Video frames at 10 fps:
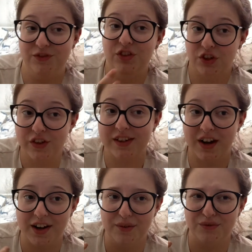just
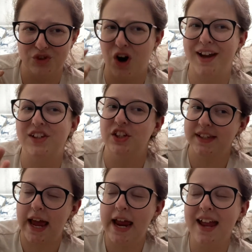kind of tried to
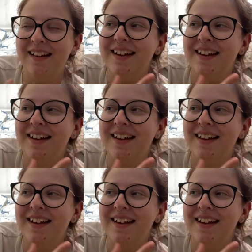say.